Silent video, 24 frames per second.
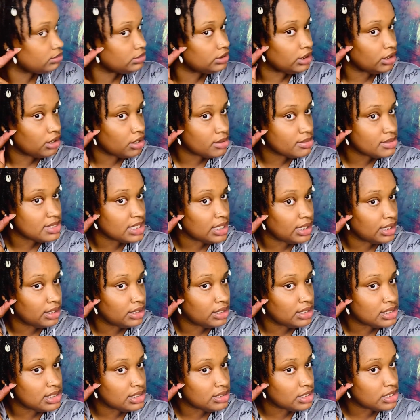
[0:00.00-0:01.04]
know what I'm saying?
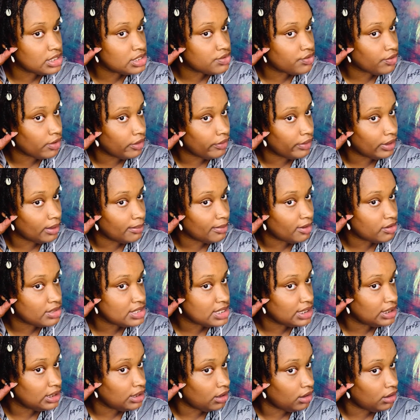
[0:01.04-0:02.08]
It's growing. I'm not gonna
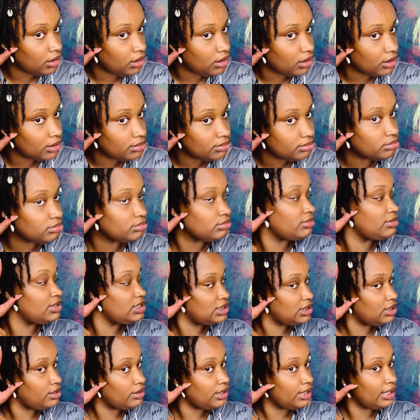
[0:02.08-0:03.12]
say long, let me
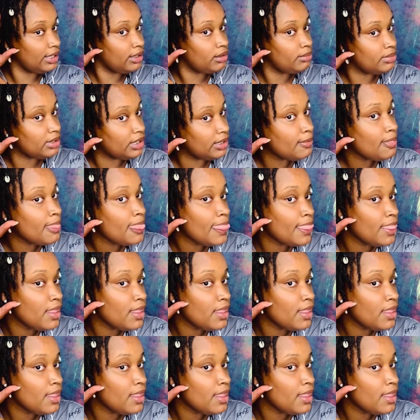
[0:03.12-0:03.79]
slow down, but